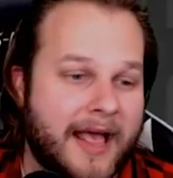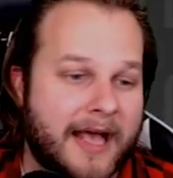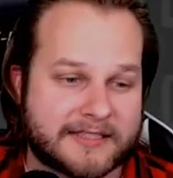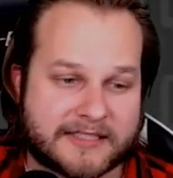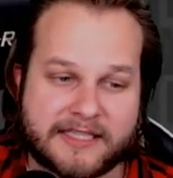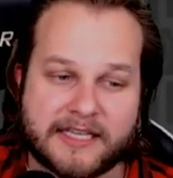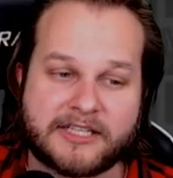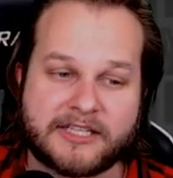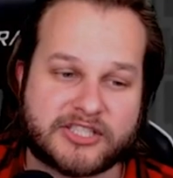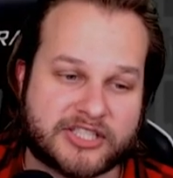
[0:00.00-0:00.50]
I
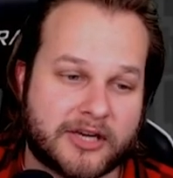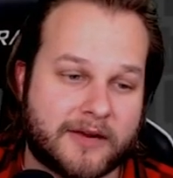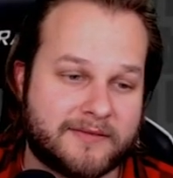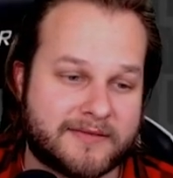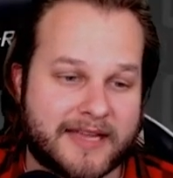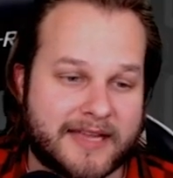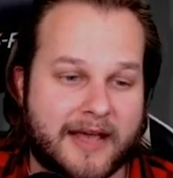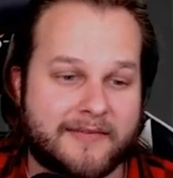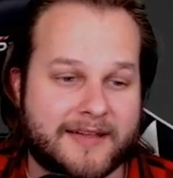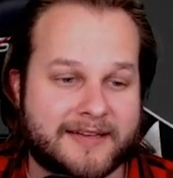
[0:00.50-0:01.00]
said
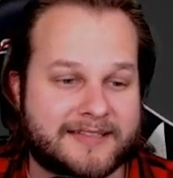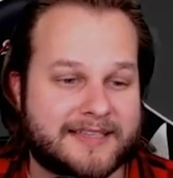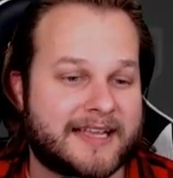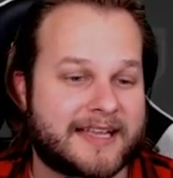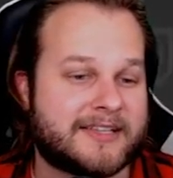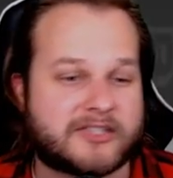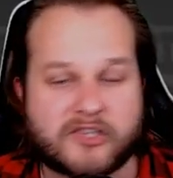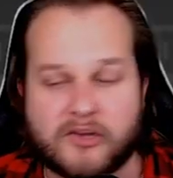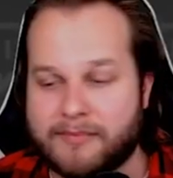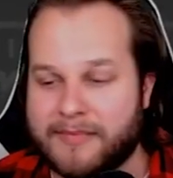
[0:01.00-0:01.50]
shove down the
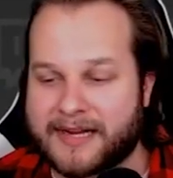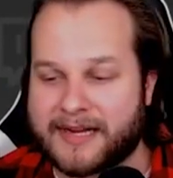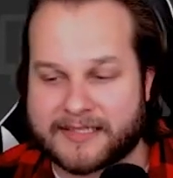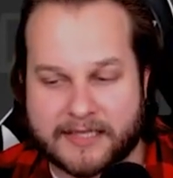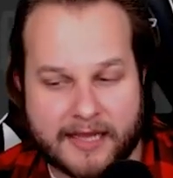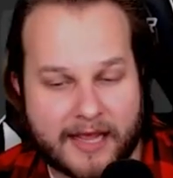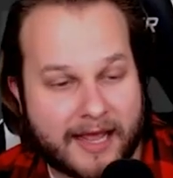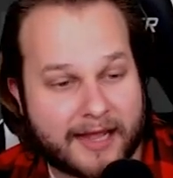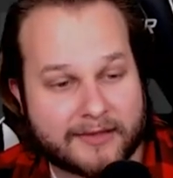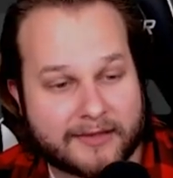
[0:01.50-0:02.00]
dick so my
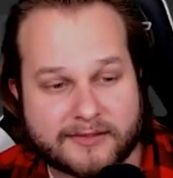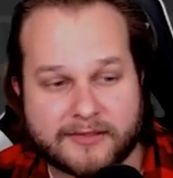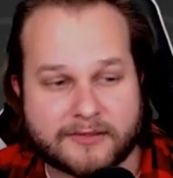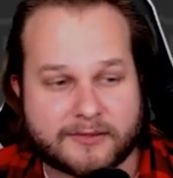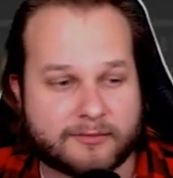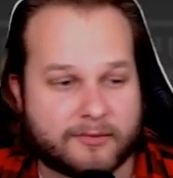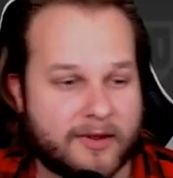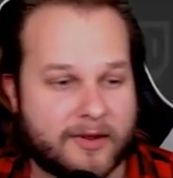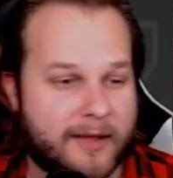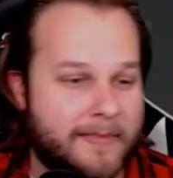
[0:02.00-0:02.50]

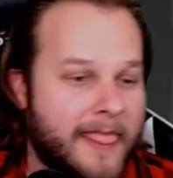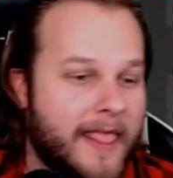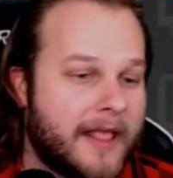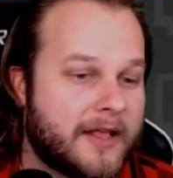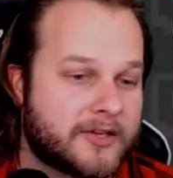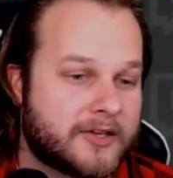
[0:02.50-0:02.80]
tonsils rip.